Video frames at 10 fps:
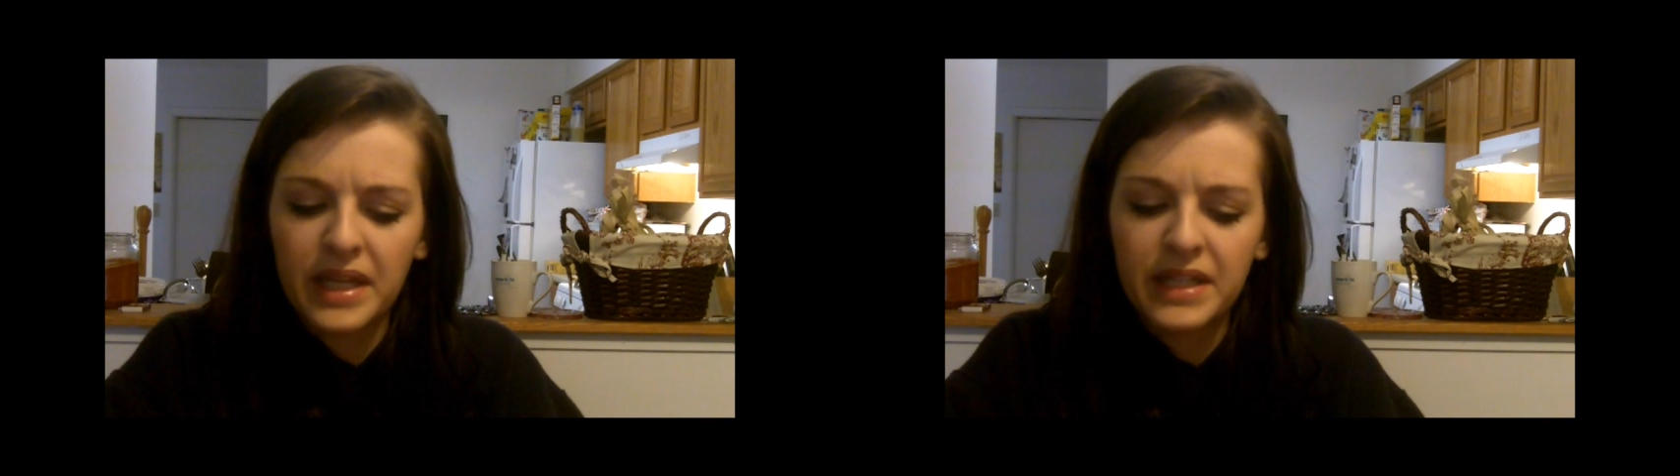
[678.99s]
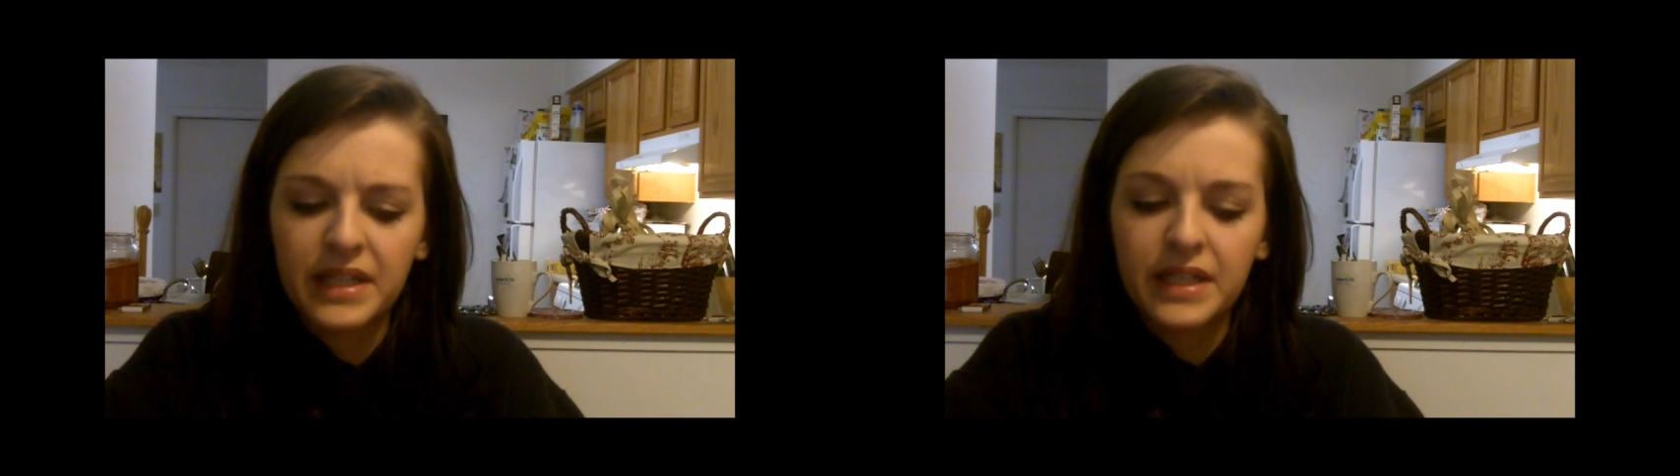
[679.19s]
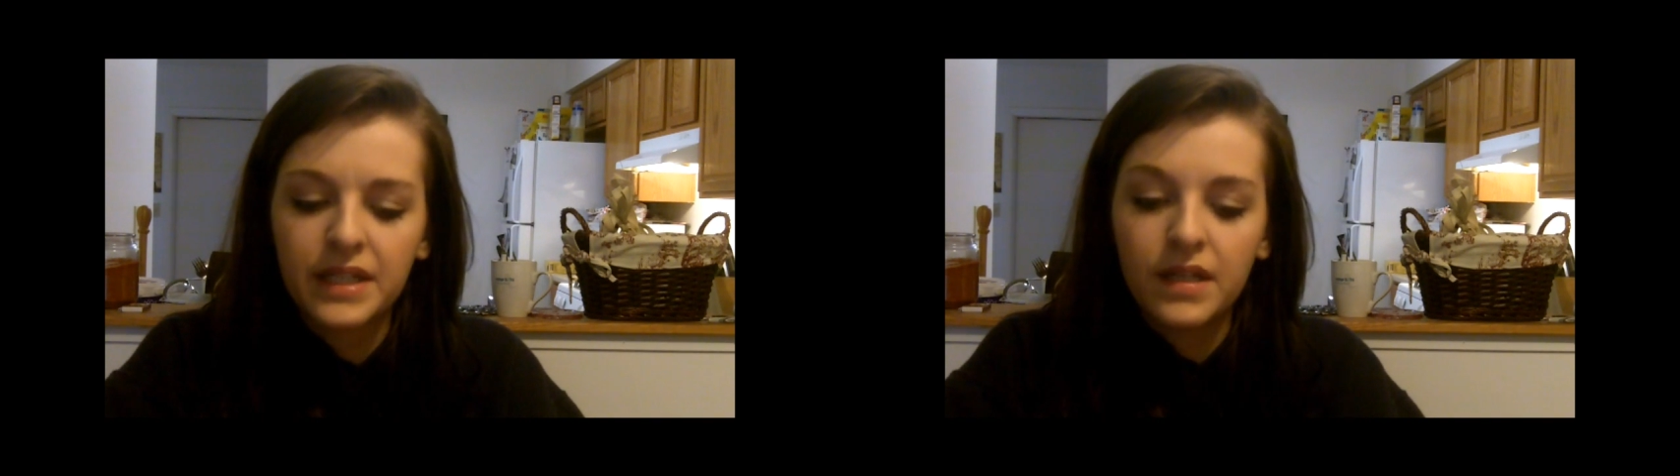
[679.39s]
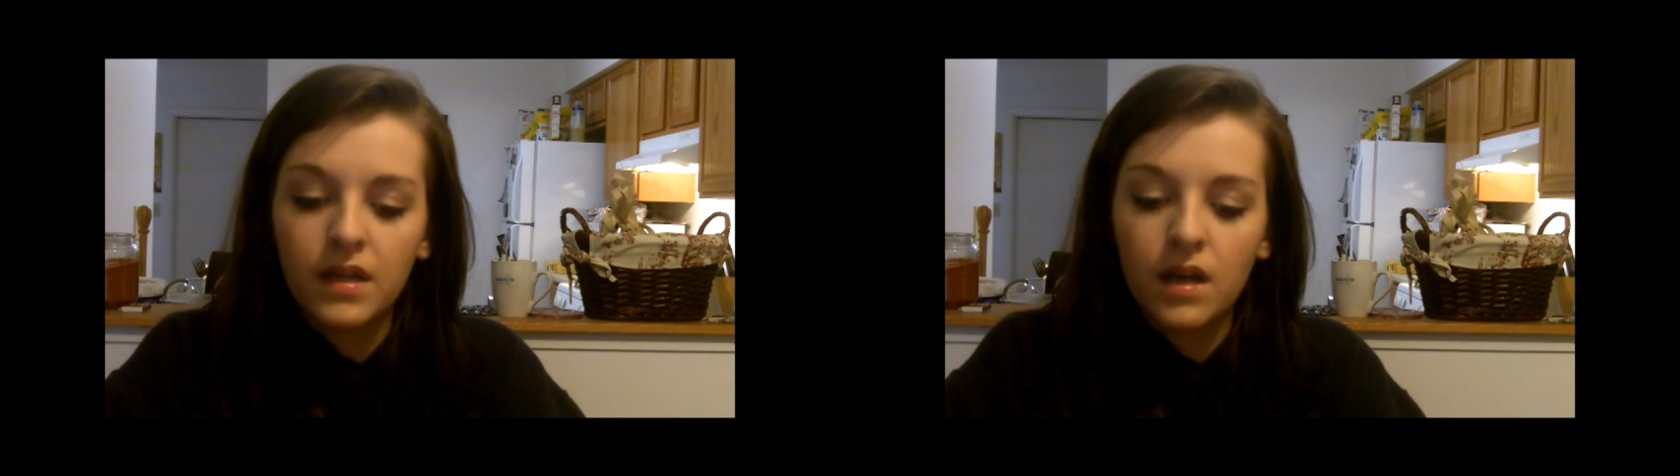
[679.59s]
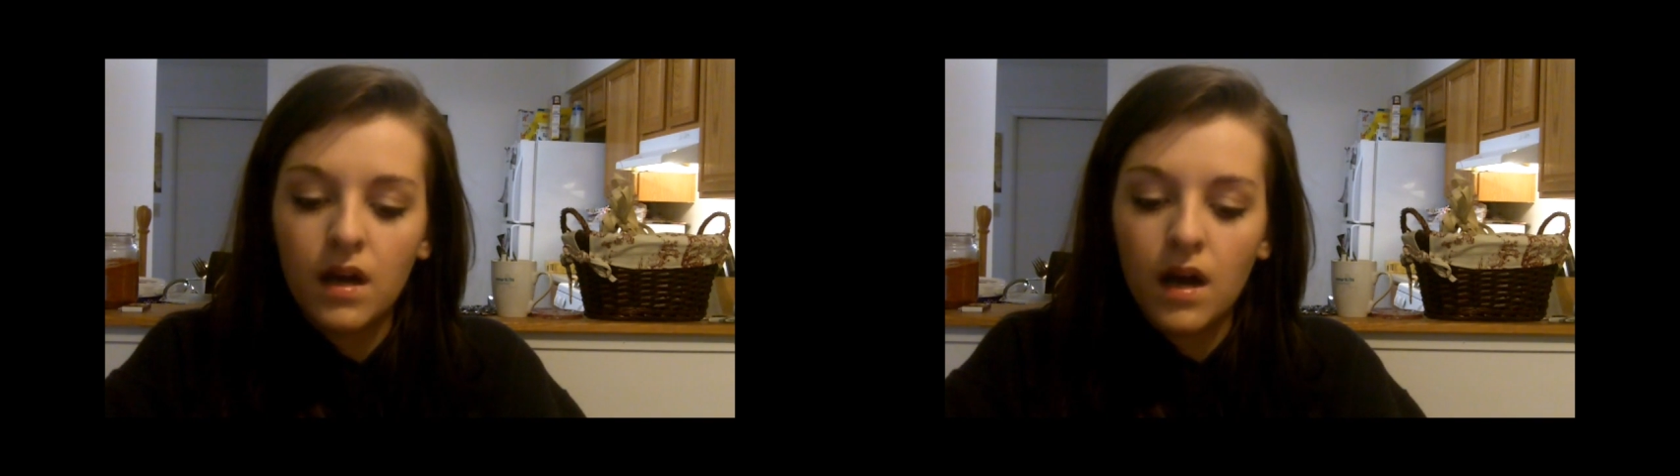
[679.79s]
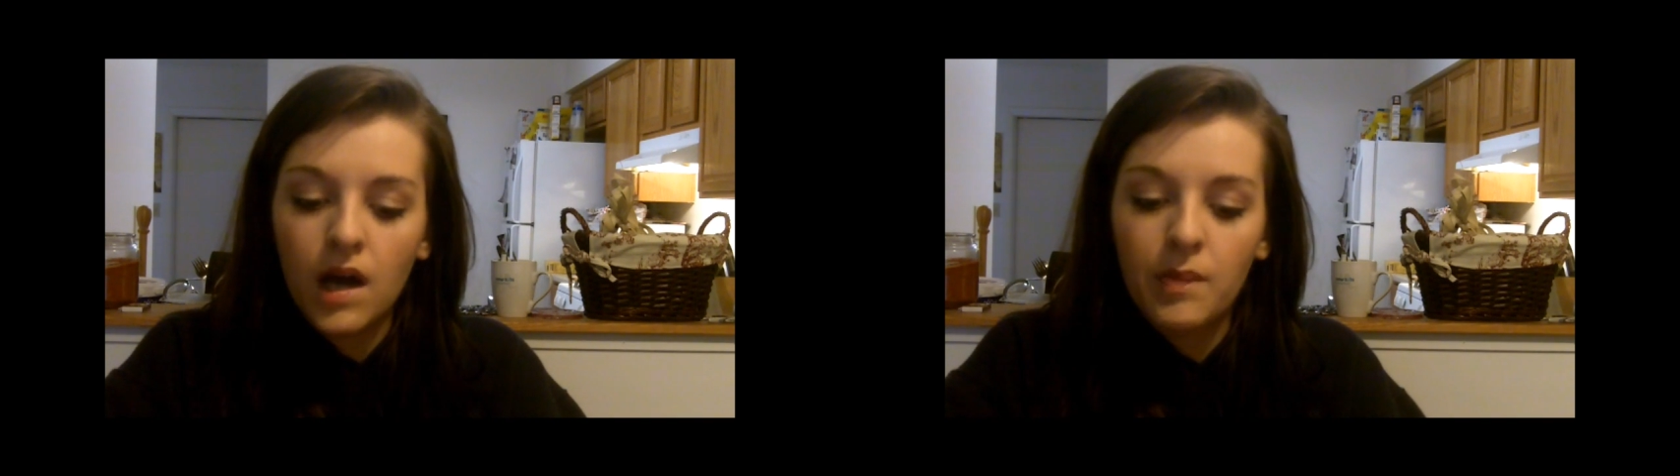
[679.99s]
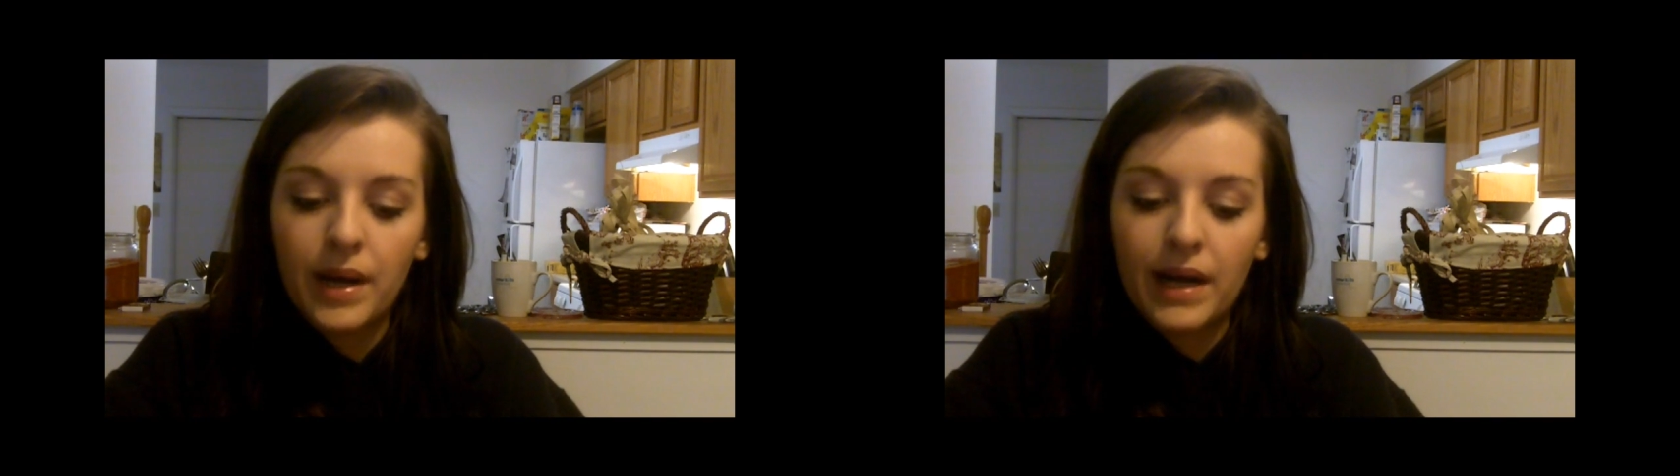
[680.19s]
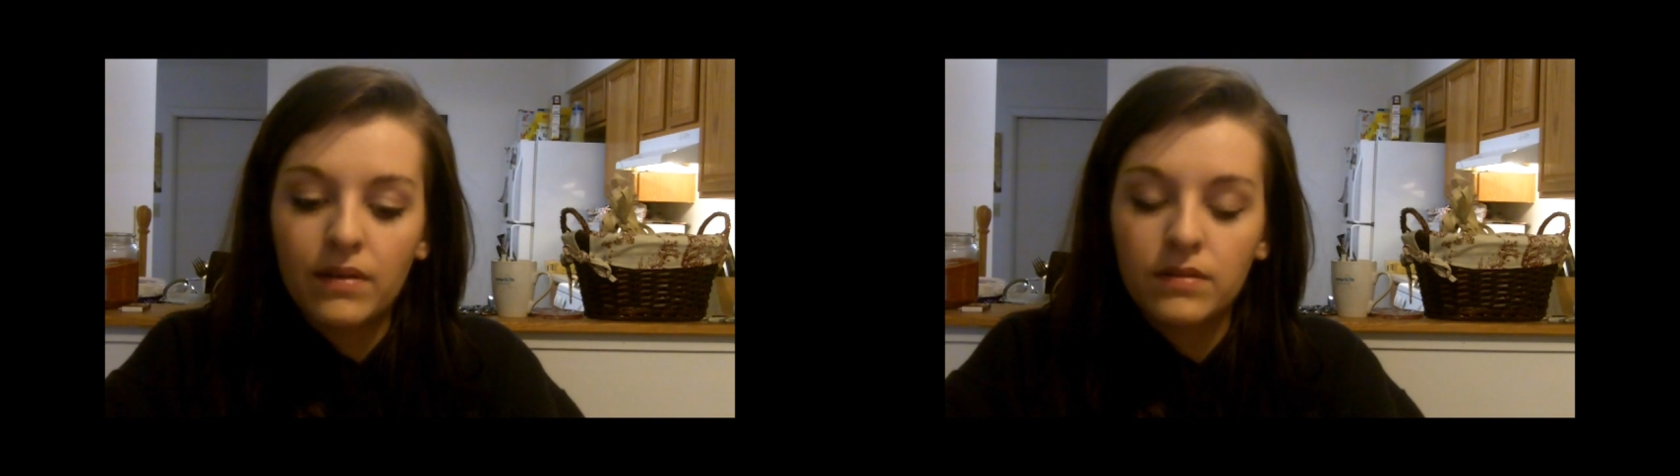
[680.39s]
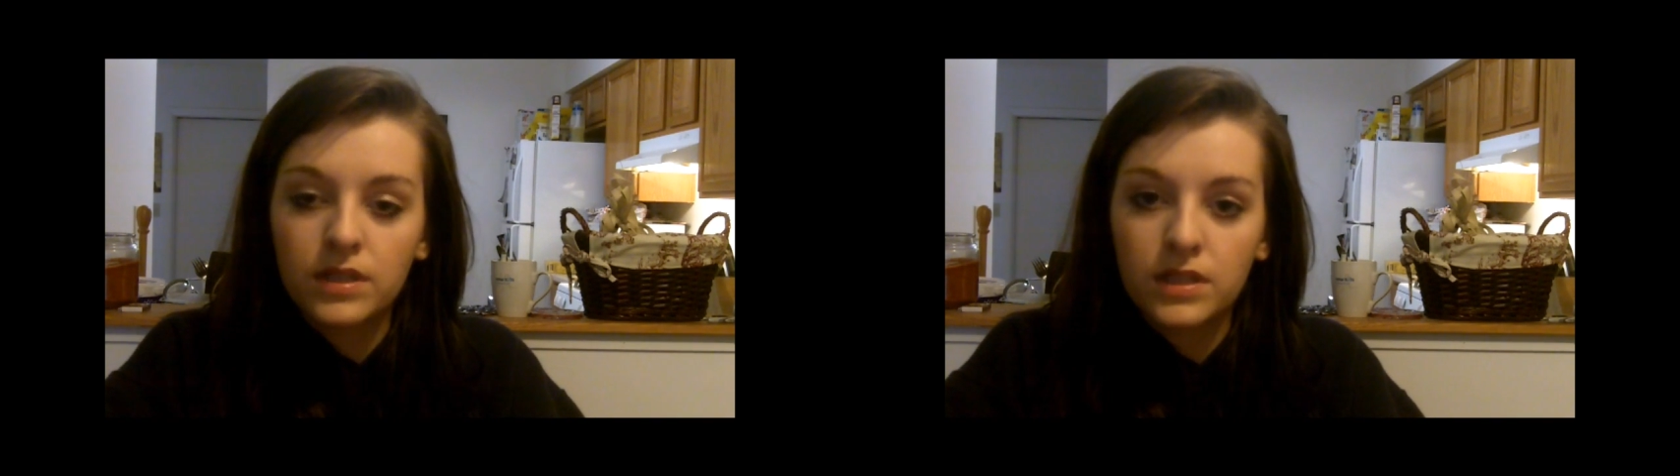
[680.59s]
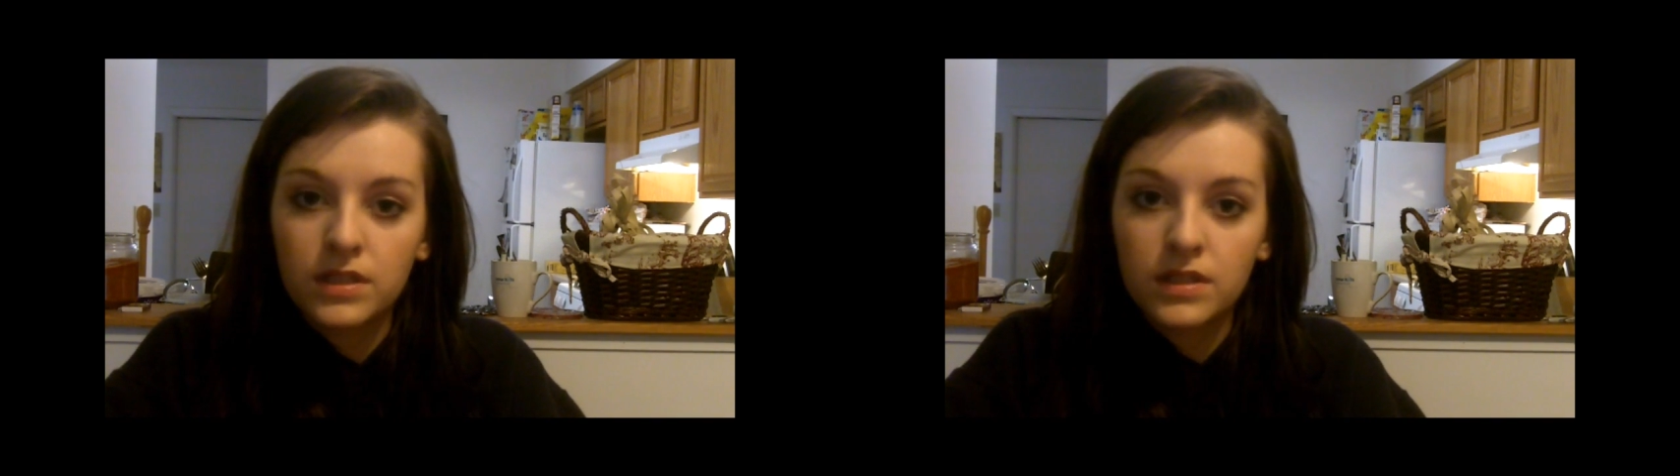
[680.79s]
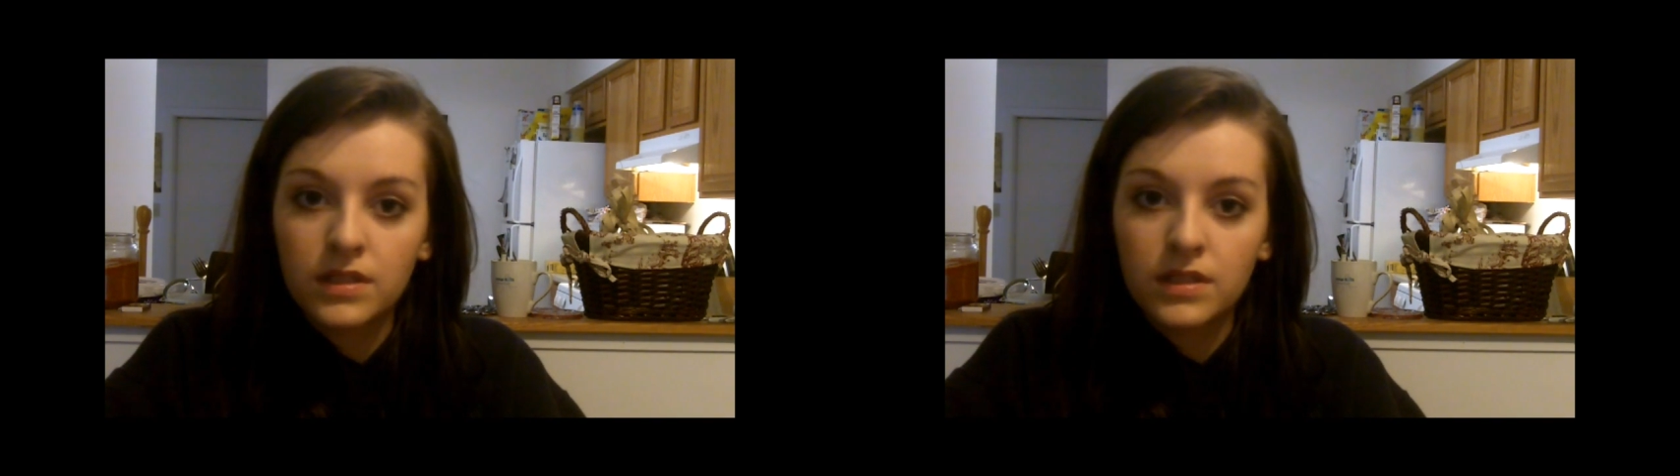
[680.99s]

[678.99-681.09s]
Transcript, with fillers: then about